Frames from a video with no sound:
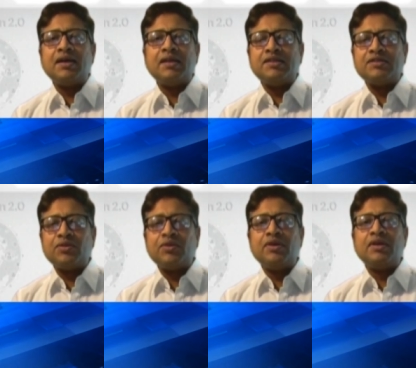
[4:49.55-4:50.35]
These are
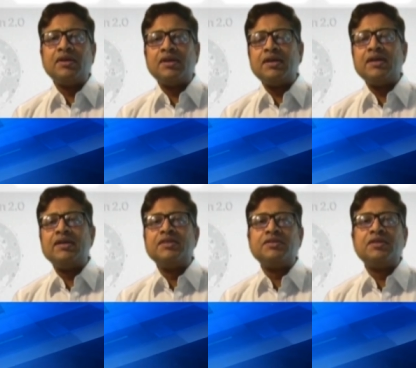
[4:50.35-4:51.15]
all
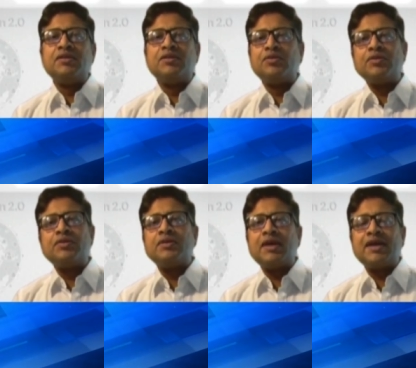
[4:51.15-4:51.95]
additional growth
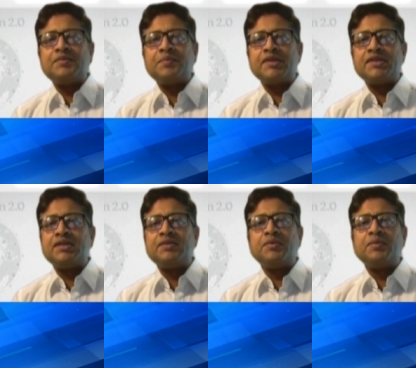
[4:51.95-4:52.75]
aspects
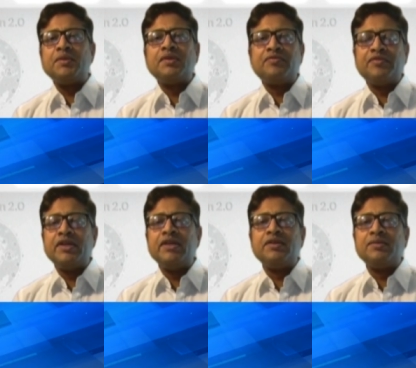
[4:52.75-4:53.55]
that we will feed
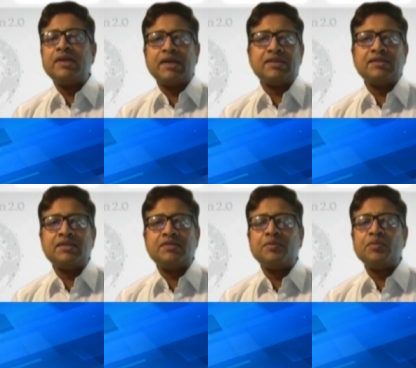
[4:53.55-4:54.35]
into the asset
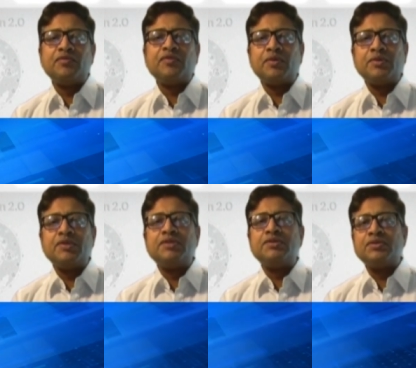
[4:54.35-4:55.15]
as we move
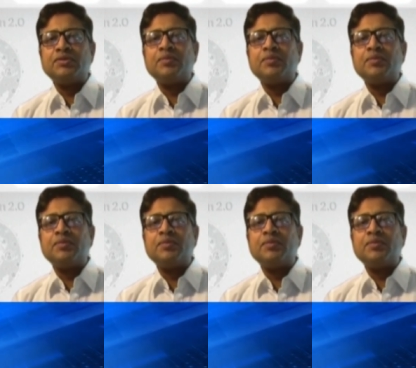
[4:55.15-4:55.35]
forward. So